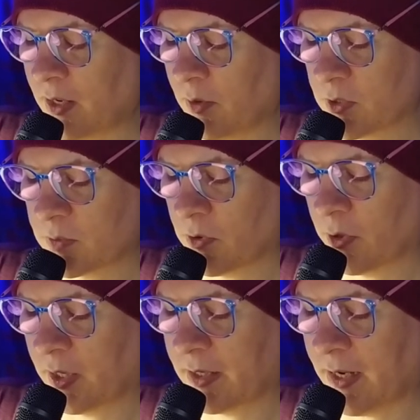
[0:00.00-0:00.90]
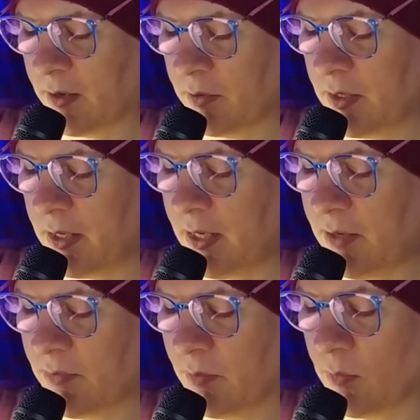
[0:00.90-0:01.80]
was pouring down
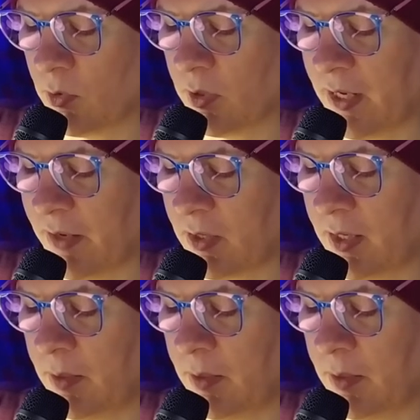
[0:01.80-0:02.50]
even more heavily.